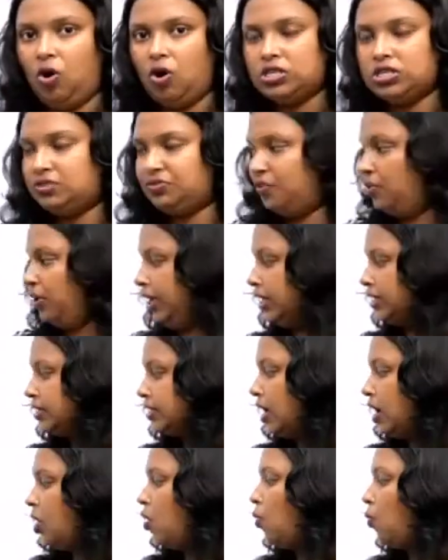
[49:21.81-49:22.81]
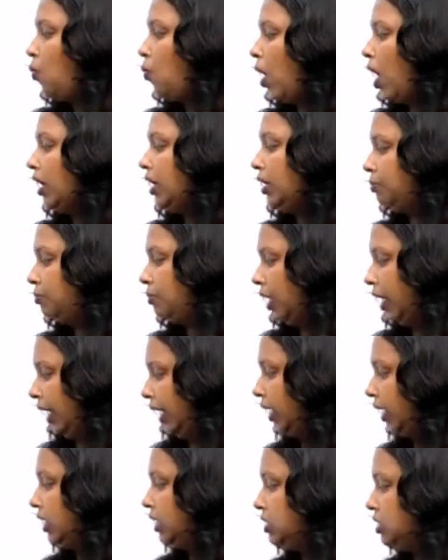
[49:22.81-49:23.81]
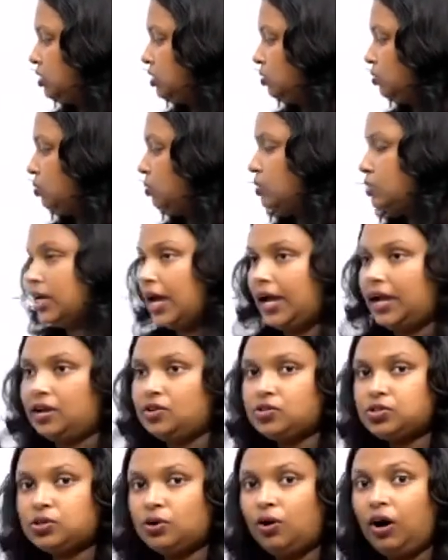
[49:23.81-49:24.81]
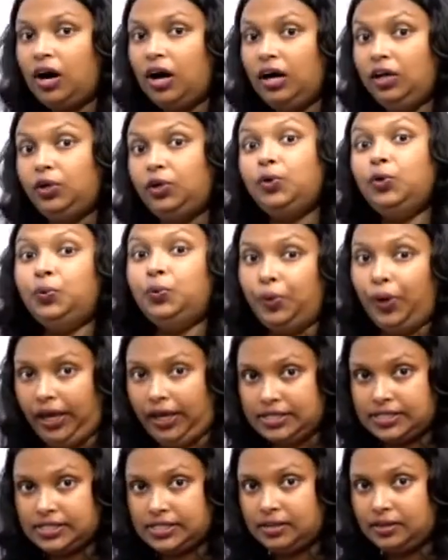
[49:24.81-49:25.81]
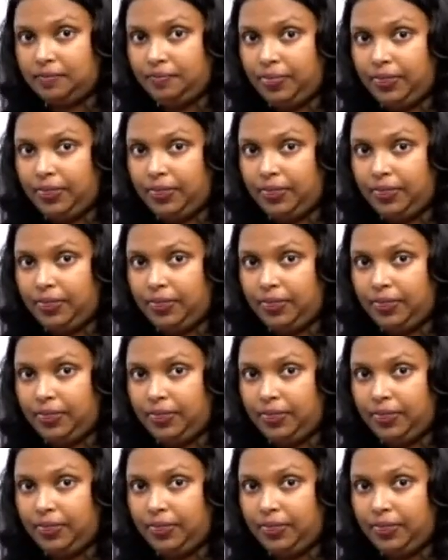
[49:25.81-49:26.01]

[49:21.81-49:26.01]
Cos 4x, 1 minus 2 sin squared 2x.